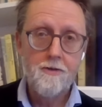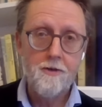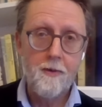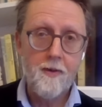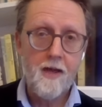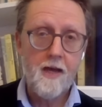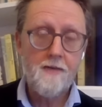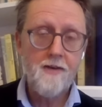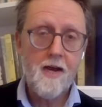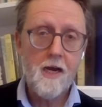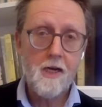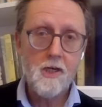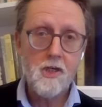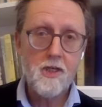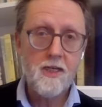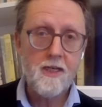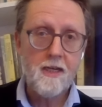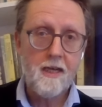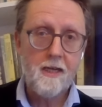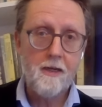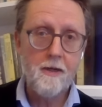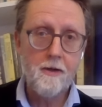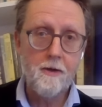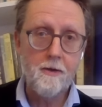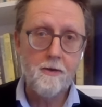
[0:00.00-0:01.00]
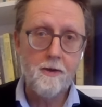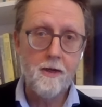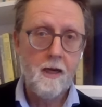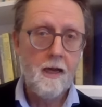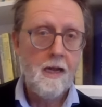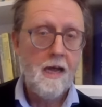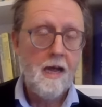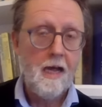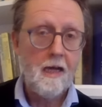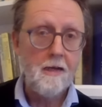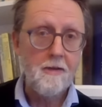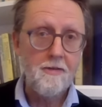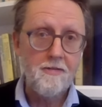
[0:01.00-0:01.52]
So they've actually killed
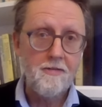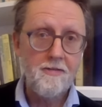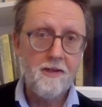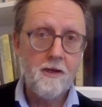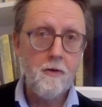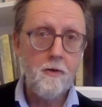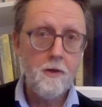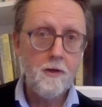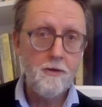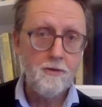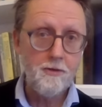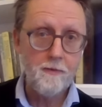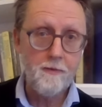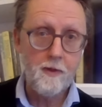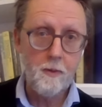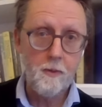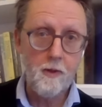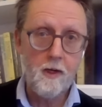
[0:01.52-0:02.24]
a series of